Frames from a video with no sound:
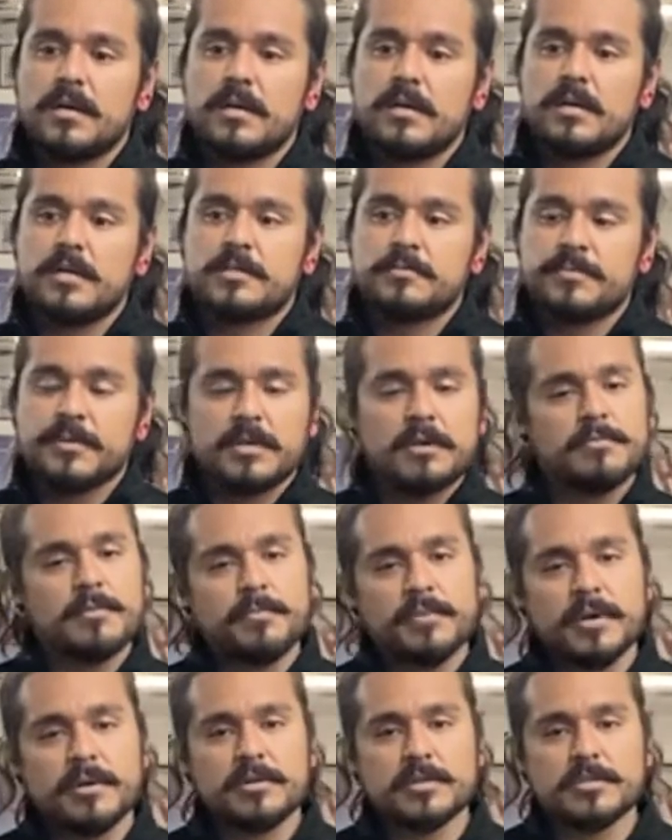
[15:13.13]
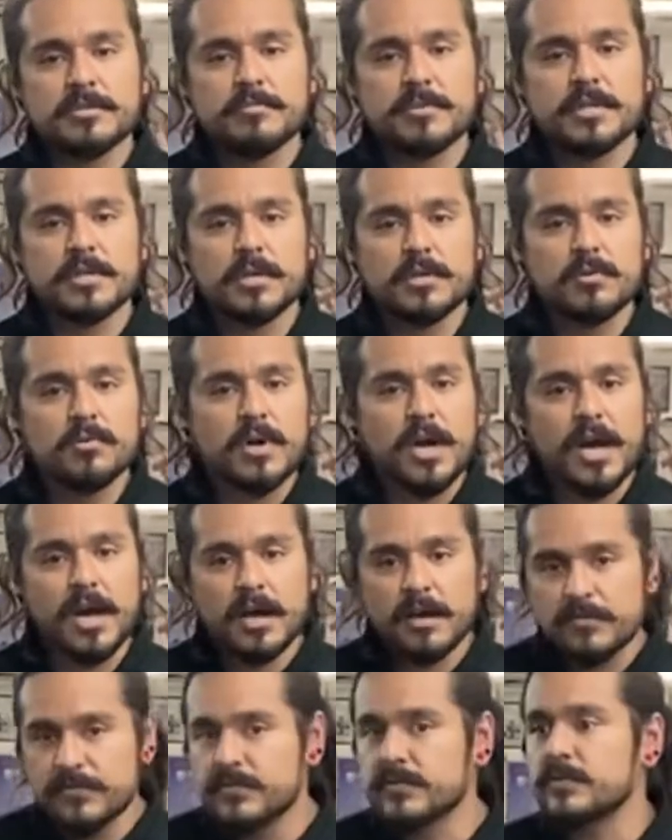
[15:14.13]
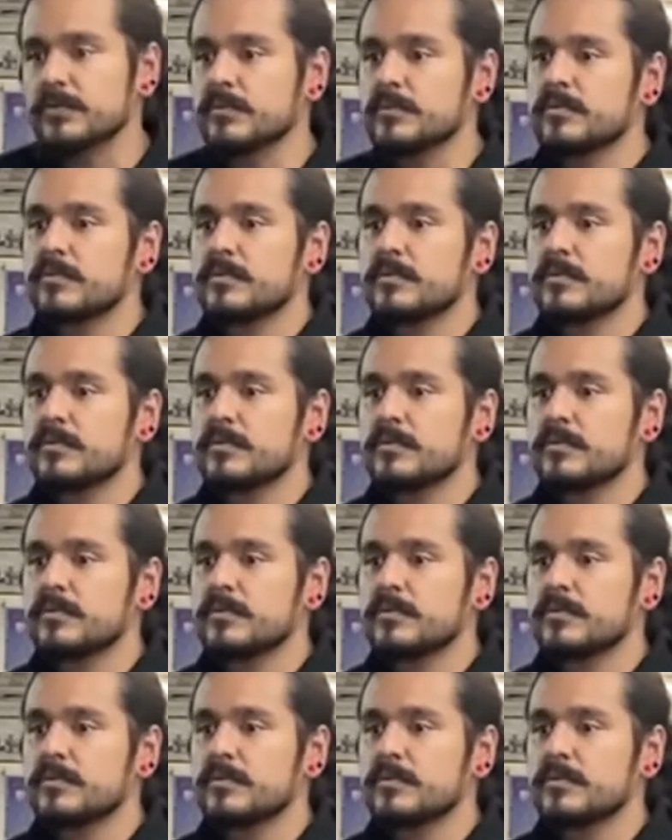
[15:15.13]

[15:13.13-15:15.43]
it's become apparent to me that you have to